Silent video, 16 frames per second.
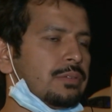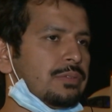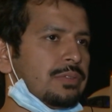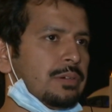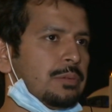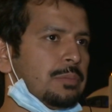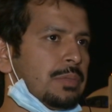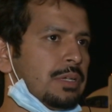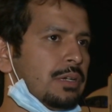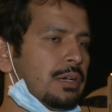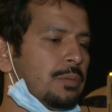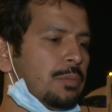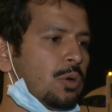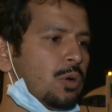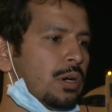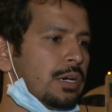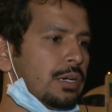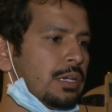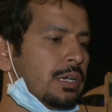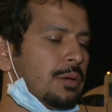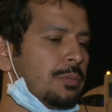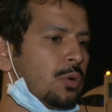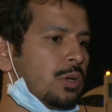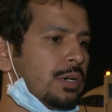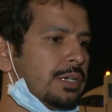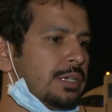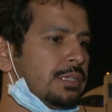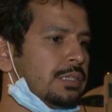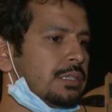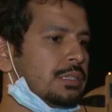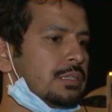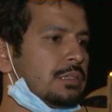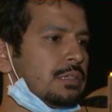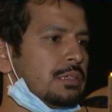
from MOI, MOH,